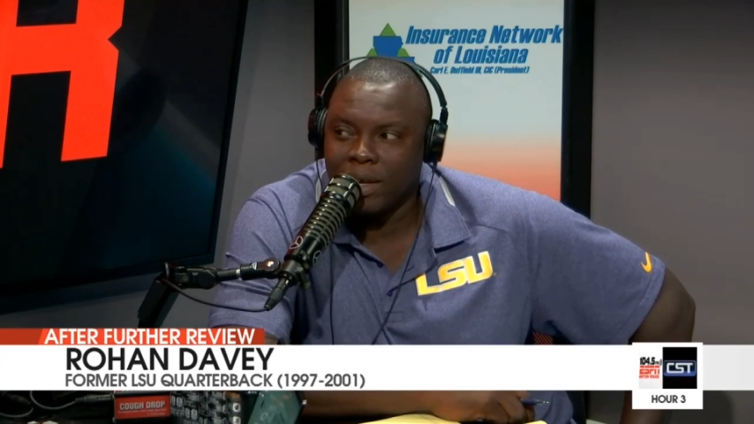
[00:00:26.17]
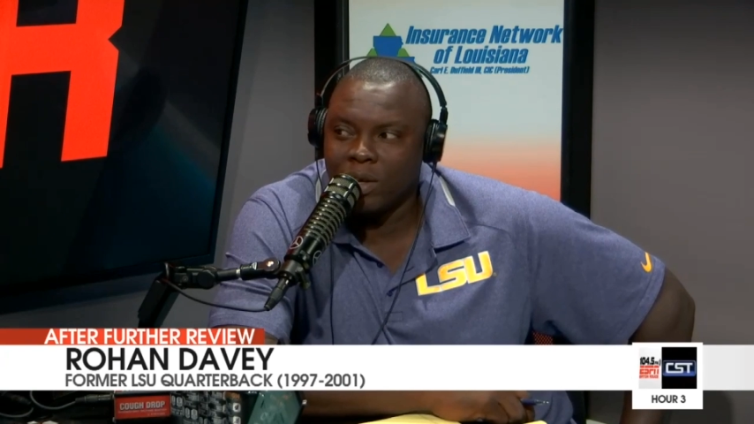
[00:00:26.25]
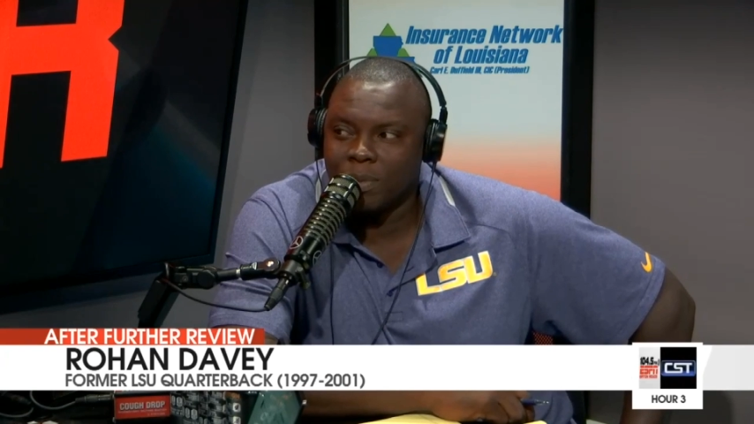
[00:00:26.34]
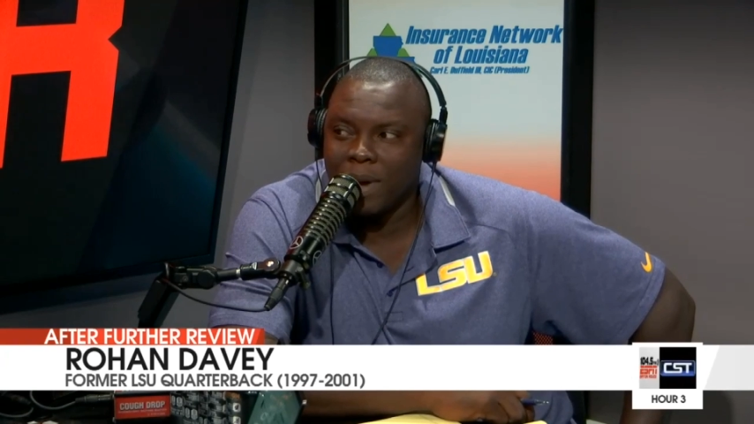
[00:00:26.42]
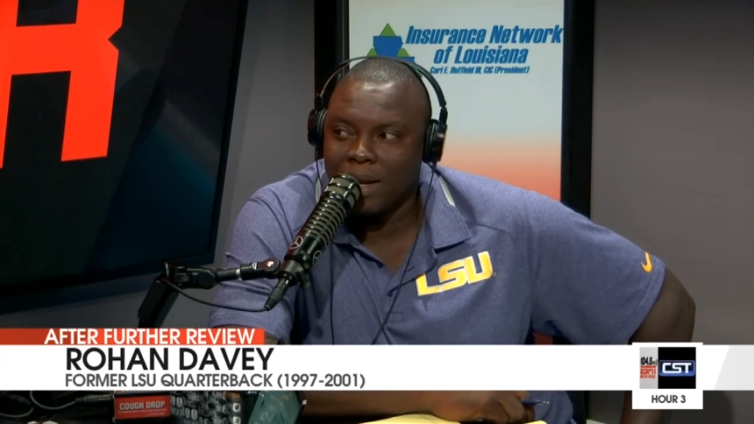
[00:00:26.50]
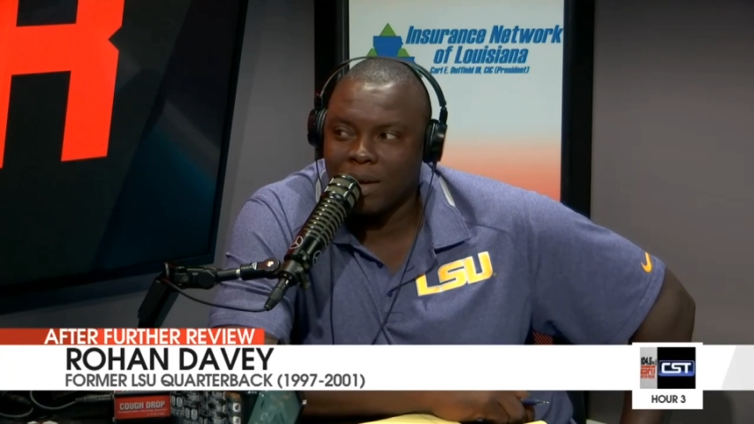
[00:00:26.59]
Like,
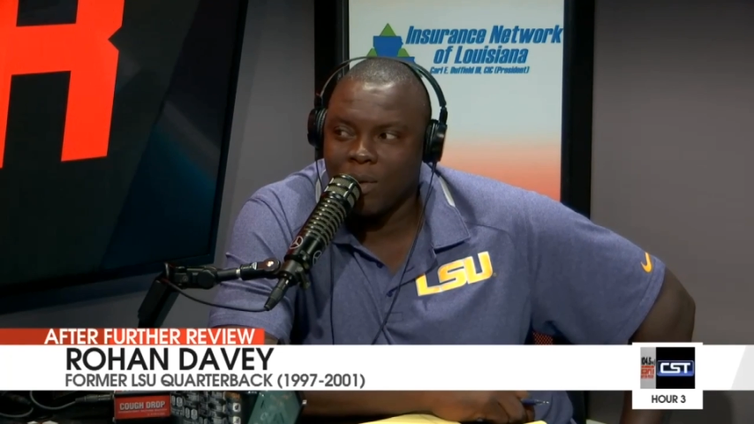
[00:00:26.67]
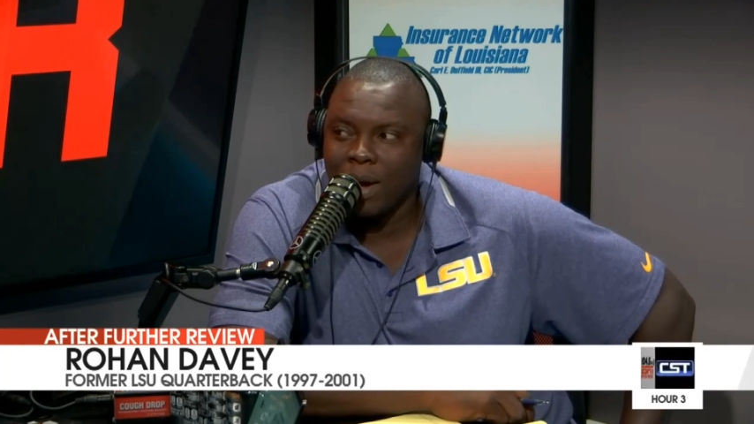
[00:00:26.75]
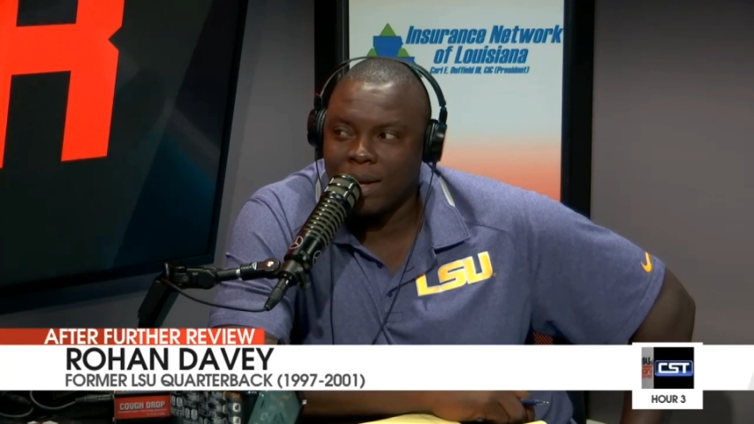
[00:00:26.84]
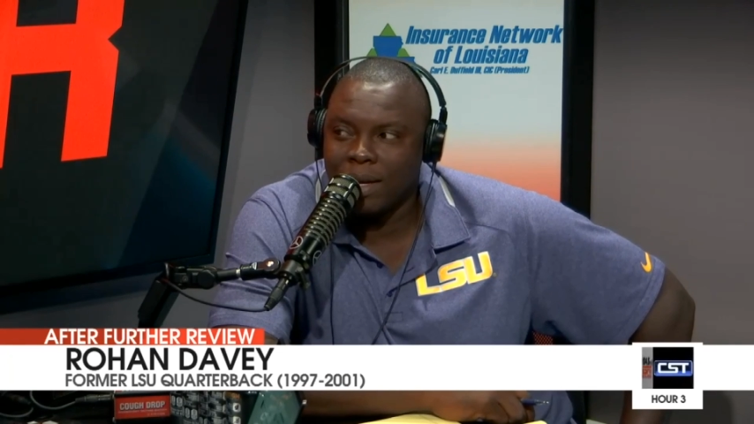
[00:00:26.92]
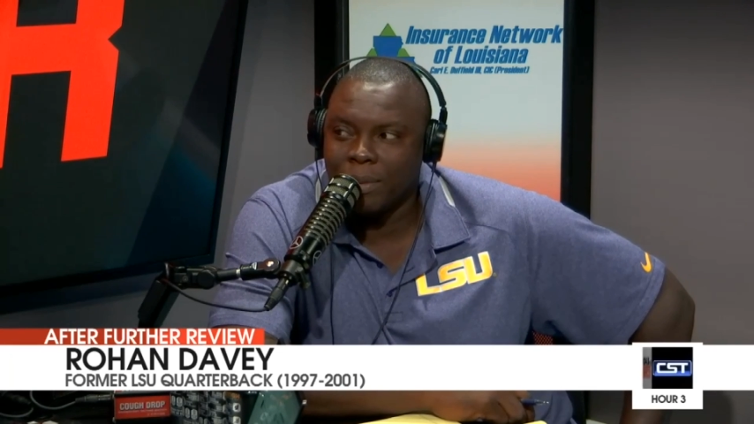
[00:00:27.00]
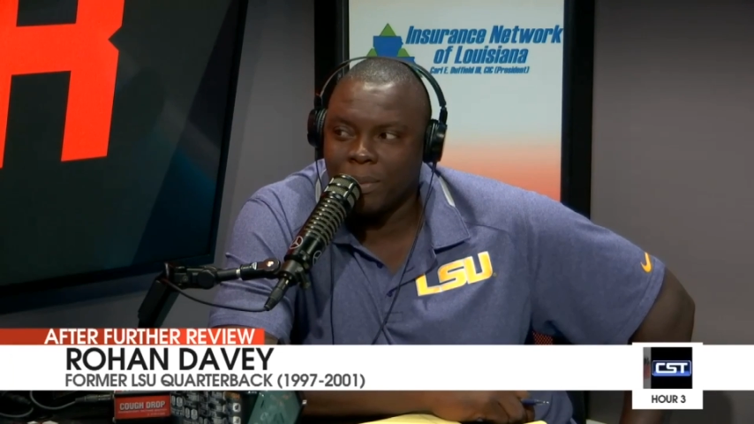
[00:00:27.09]
he was about to
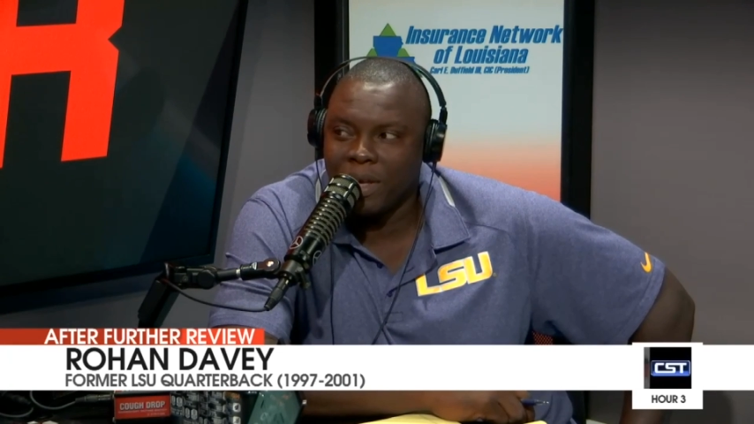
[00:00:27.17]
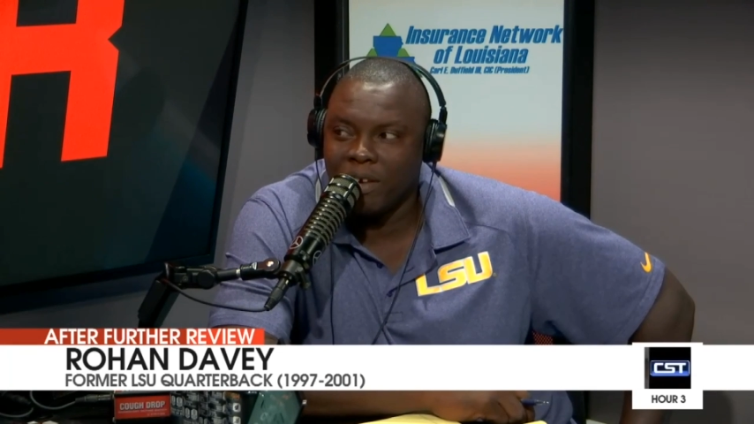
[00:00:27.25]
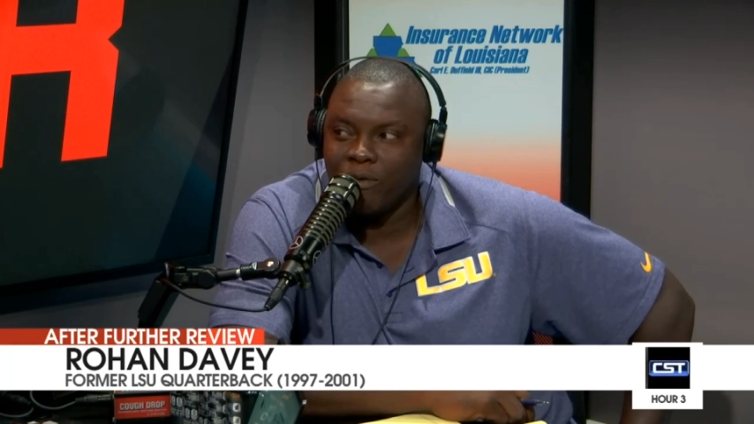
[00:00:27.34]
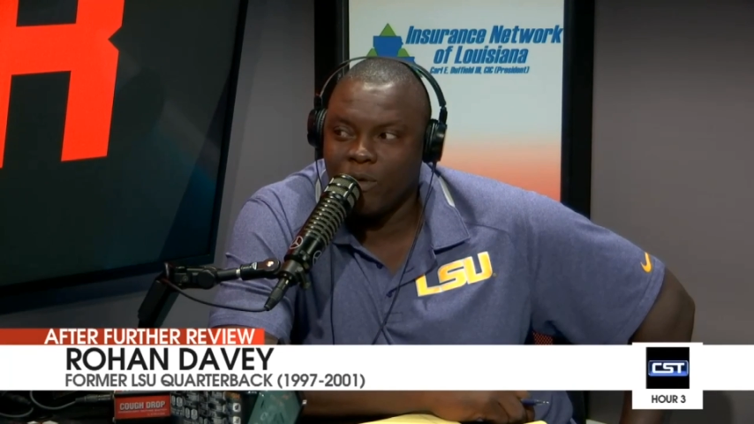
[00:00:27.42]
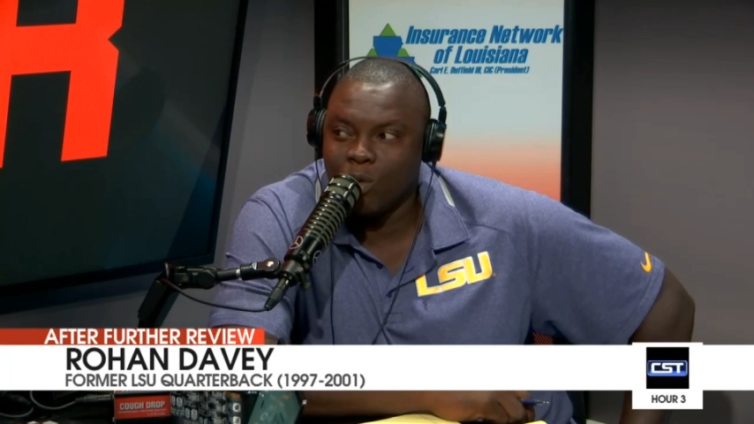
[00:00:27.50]
go out there and play a